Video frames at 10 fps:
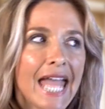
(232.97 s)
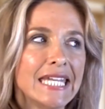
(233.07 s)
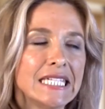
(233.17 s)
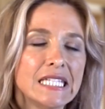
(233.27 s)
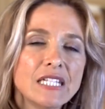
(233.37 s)

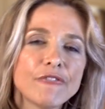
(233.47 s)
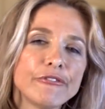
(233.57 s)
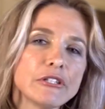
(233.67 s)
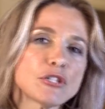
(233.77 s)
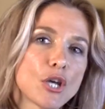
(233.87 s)
and it didn't
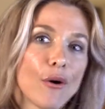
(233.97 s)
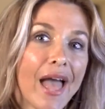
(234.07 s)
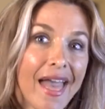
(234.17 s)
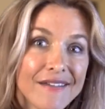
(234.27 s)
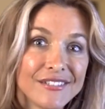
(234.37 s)
feel so
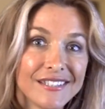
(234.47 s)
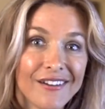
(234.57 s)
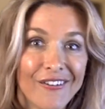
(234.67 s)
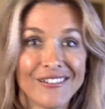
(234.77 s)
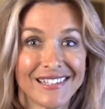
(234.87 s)
heavy
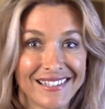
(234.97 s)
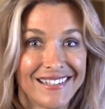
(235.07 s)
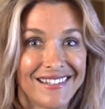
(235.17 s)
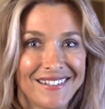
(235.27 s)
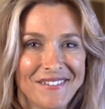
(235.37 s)
on
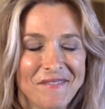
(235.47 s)
her.